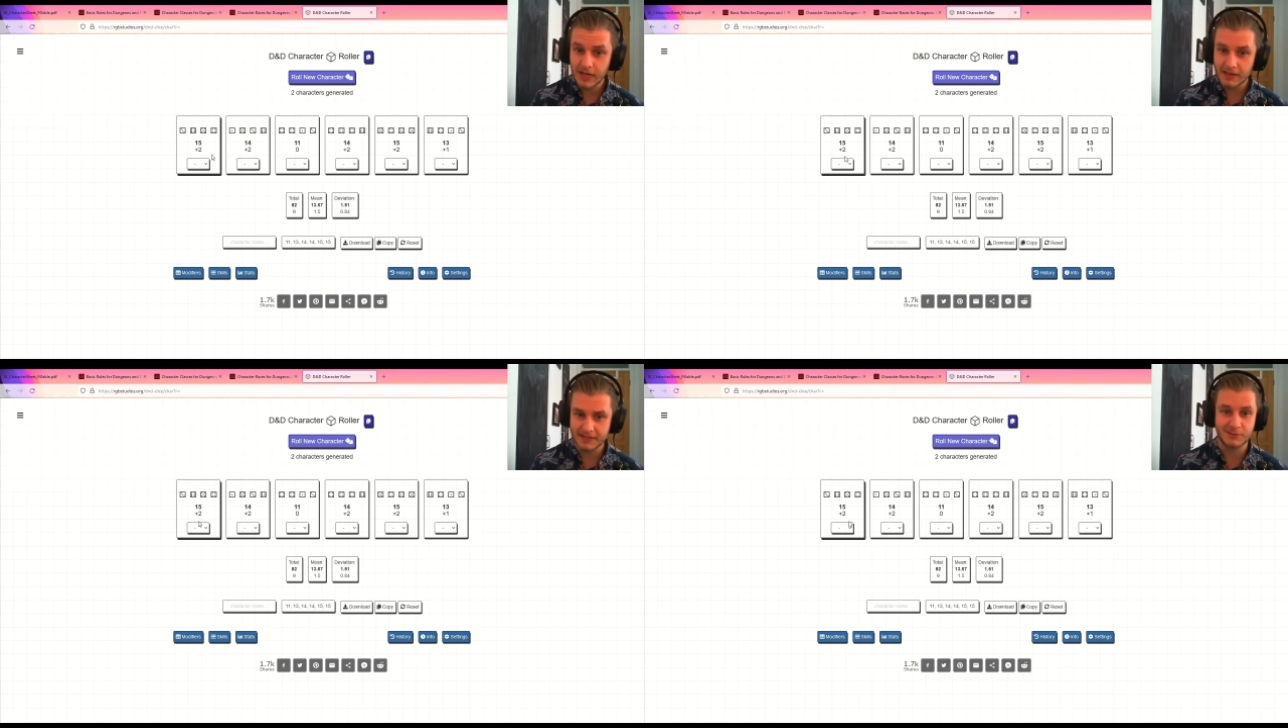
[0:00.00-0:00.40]

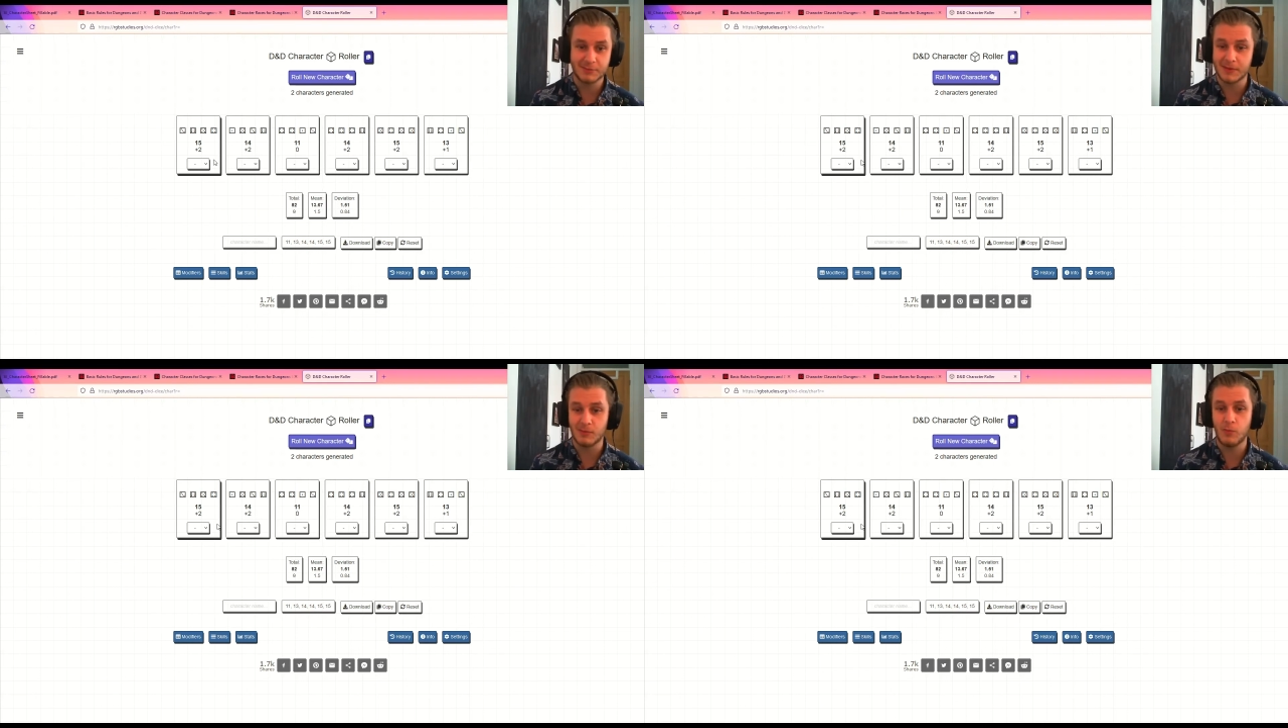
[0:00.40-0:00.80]
This would
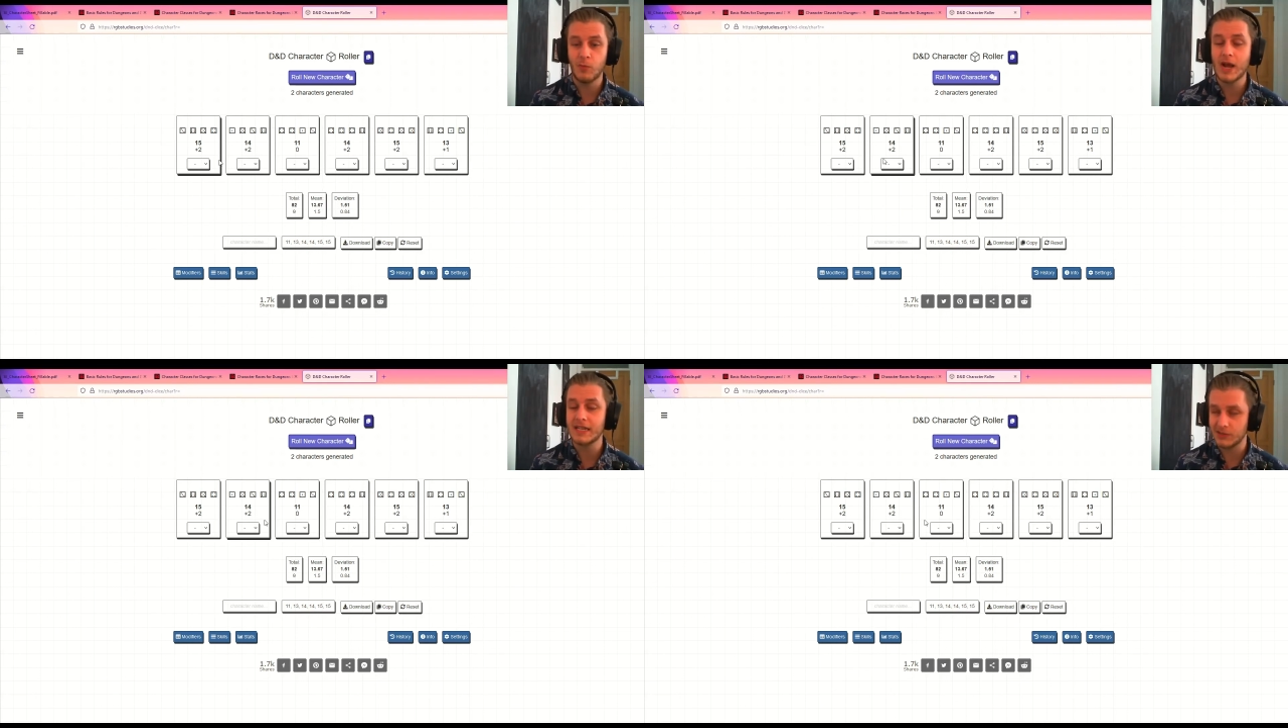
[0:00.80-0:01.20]
be
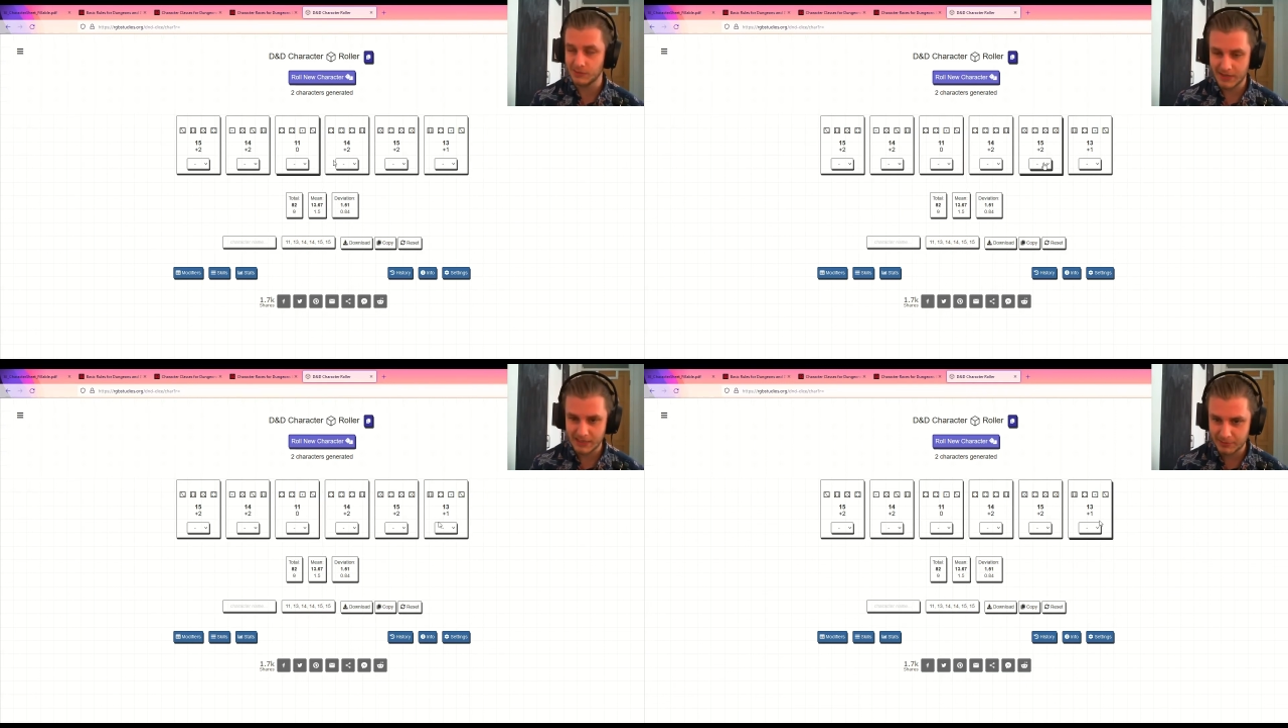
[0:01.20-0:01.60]
way too
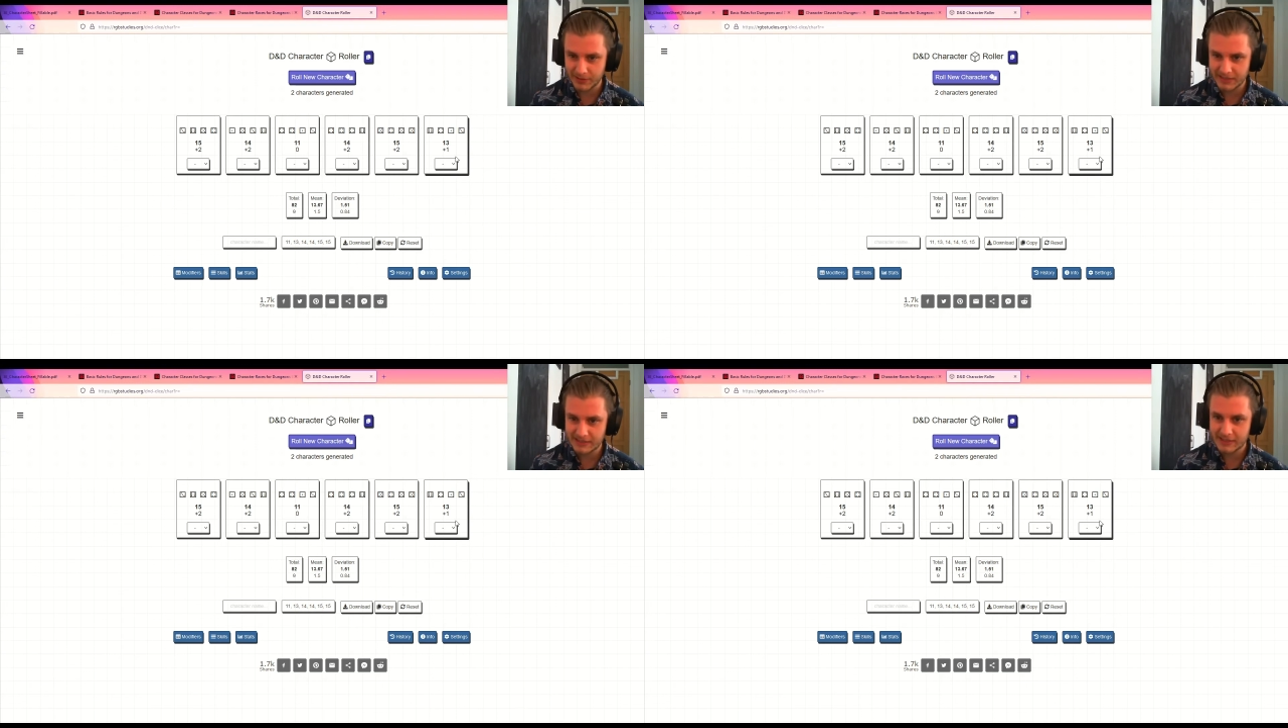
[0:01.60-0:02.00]
many
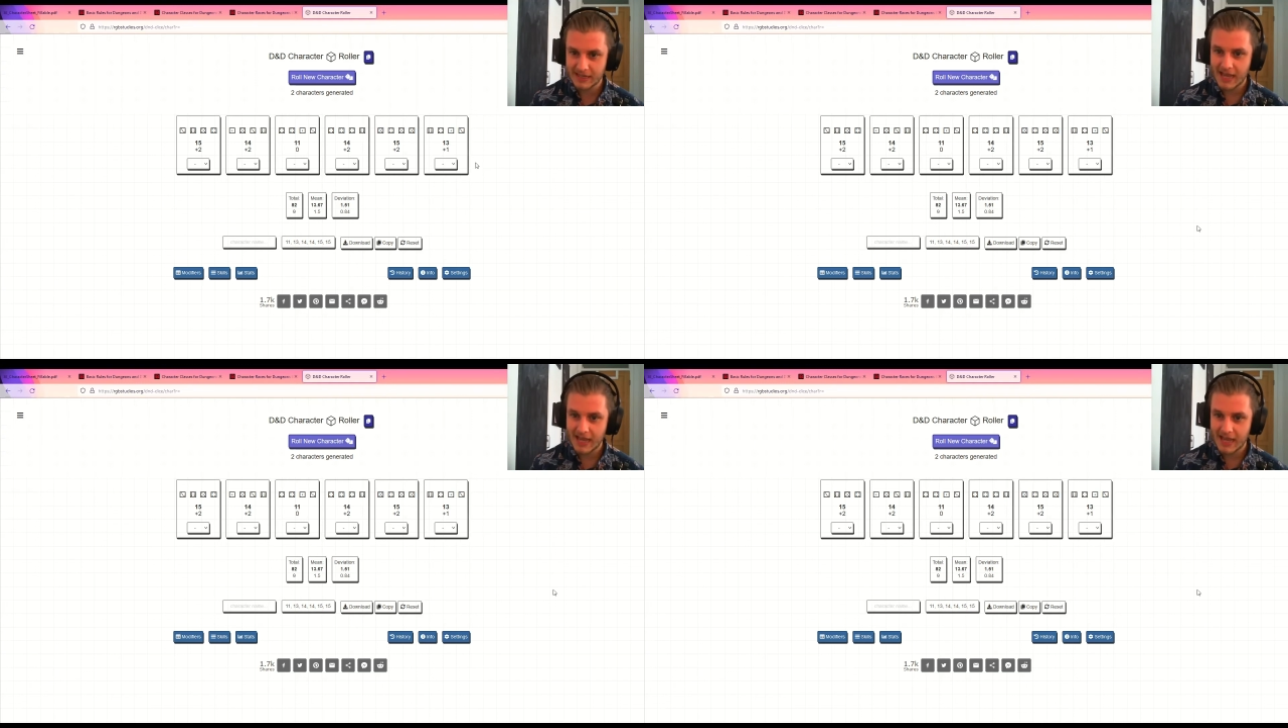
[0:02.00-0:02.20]
points.